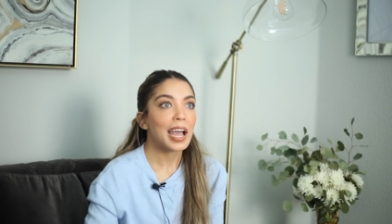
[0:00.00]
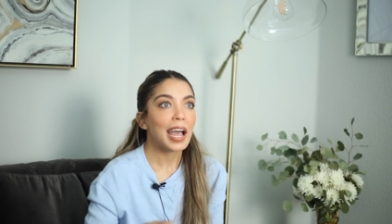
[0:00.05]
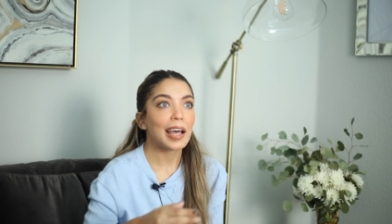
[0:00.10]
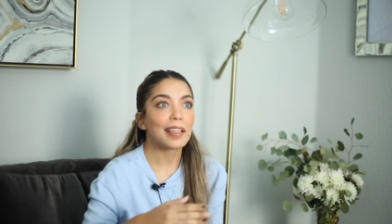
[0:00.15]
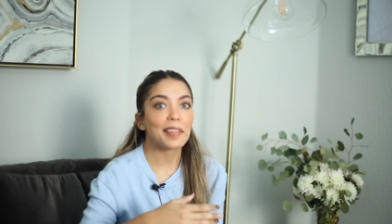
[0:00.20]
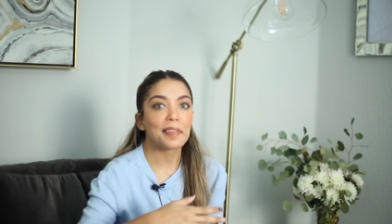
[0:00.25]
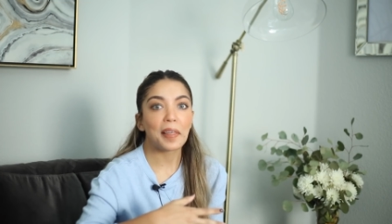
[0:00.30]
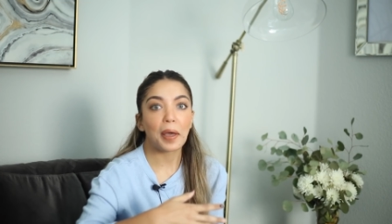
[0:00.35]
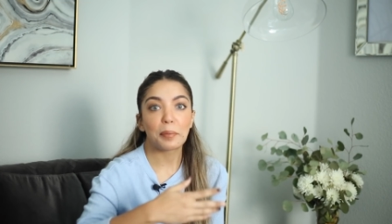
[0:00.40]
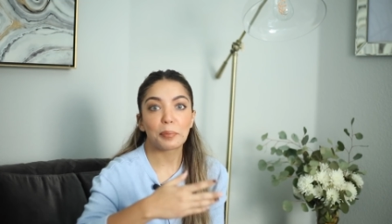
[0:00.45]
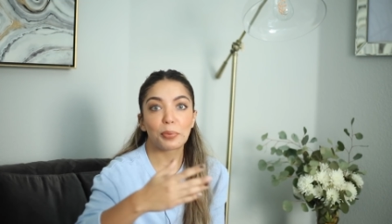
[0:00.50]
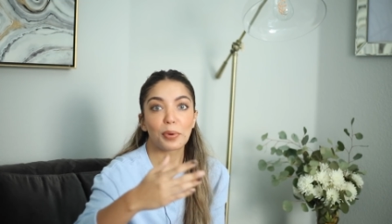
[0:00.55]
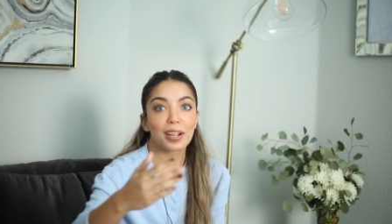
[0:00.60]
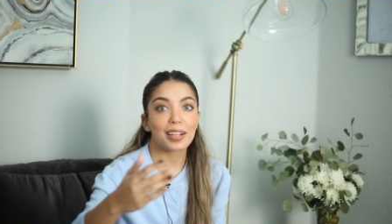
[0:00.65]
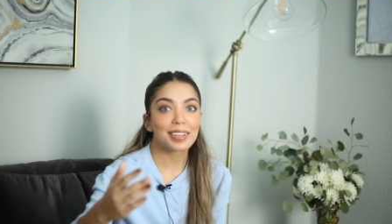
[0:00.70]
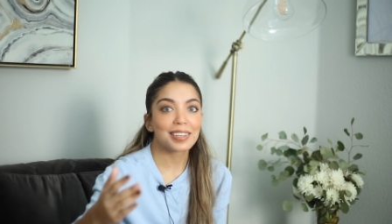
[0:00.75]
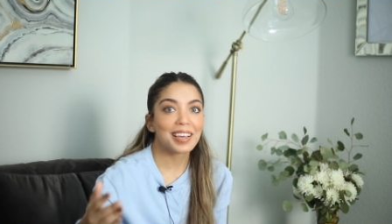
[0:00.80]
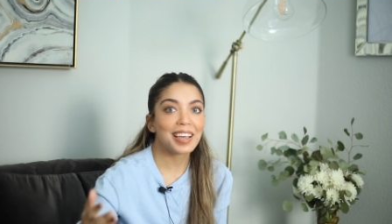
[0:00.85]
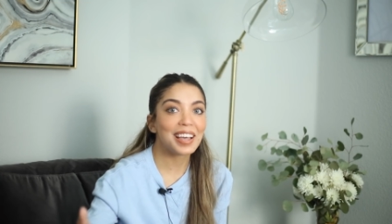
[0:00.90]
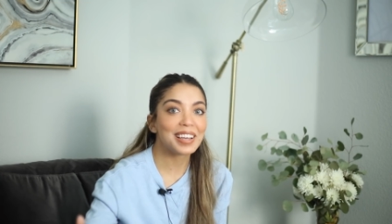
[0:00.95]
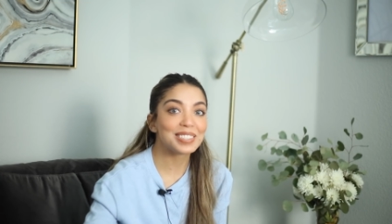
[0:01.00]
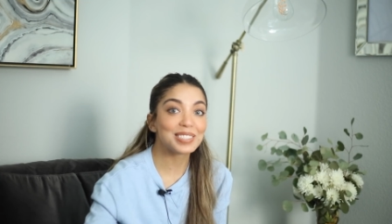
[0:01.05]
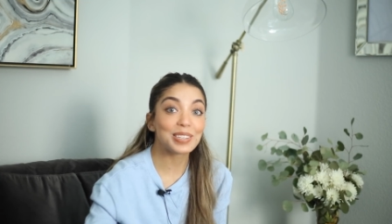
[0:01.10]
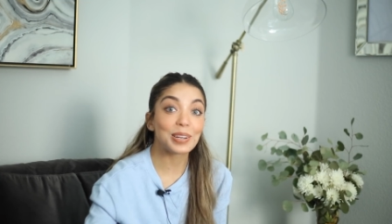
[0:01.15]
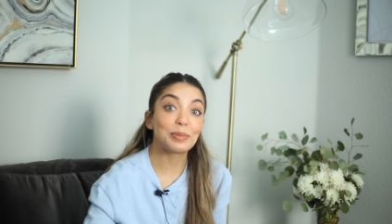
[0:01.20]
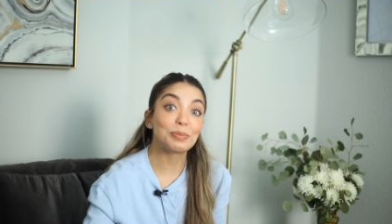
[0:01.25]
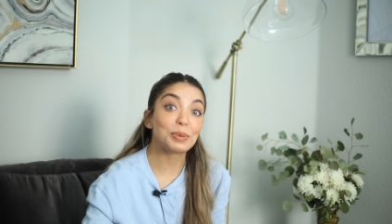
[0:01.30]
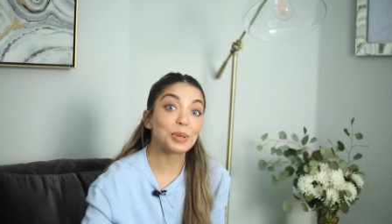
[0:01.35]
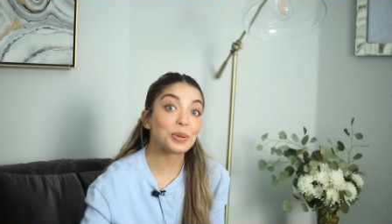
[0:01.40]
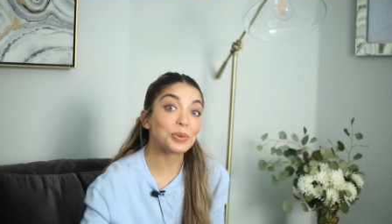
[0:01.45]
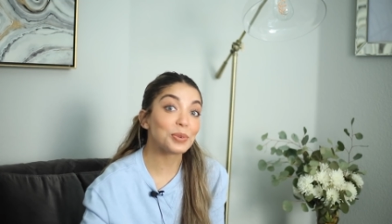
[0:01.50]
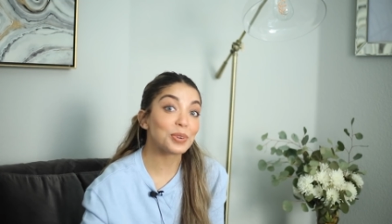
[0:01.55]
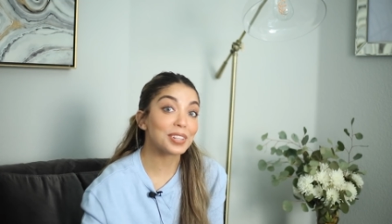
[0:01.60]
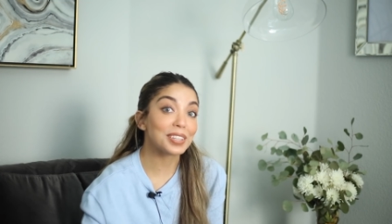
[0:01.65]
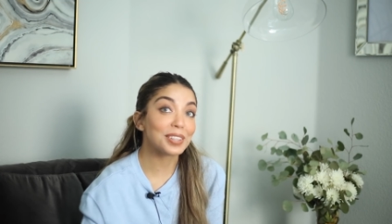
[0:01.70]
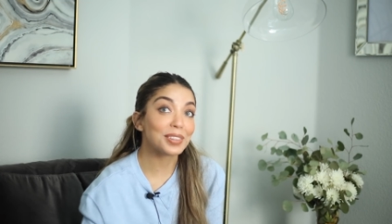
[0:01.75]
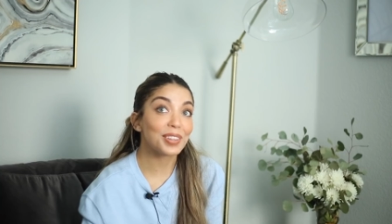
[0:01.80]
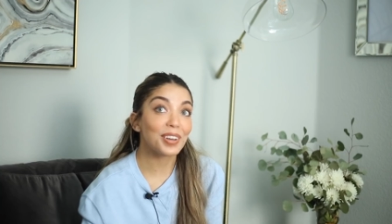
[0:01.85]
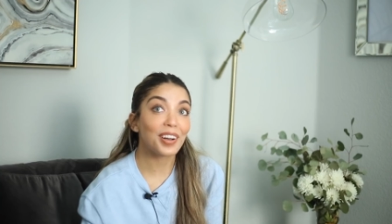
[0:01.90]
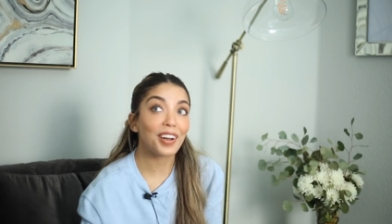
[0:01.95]
And then that break ended up being
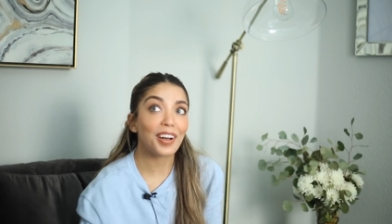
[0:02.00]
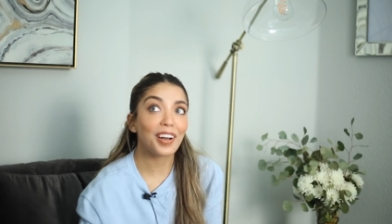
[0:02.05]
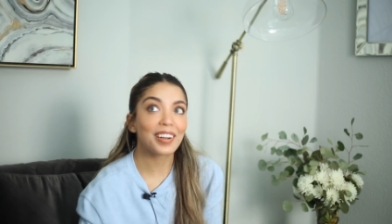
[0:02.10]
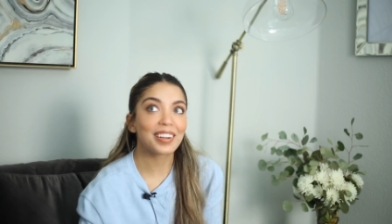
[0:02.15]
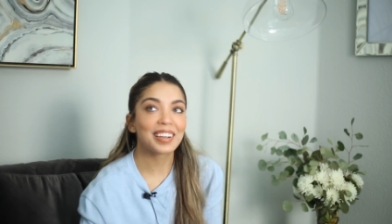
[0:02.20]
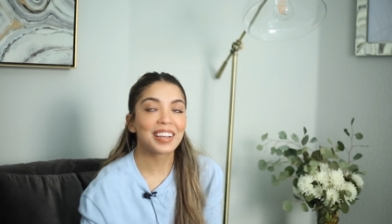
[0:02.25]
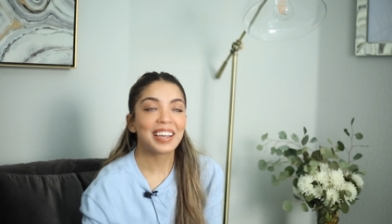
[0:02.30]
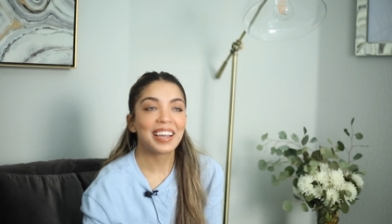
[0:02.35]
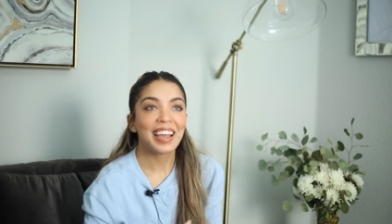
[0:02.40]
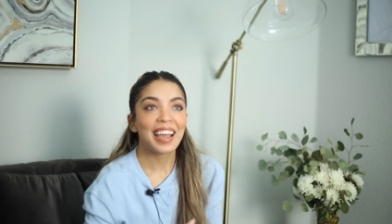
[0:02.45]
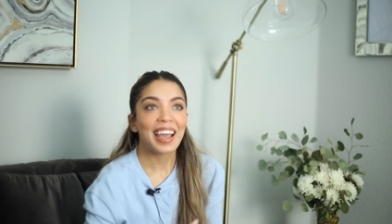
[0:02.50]
really long.